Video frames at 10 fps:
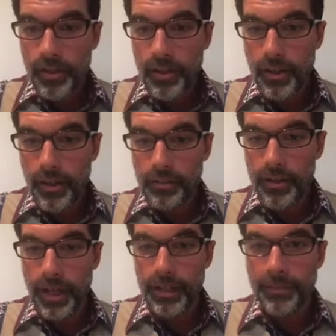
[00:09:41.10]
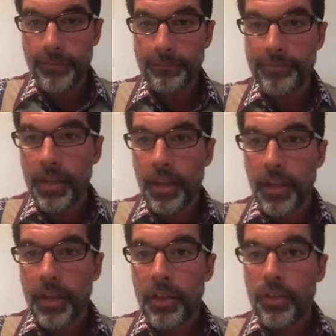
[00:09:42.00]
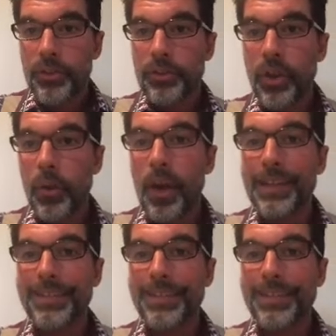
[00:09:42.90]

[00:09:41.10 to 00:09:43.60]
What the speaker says: All right. So it's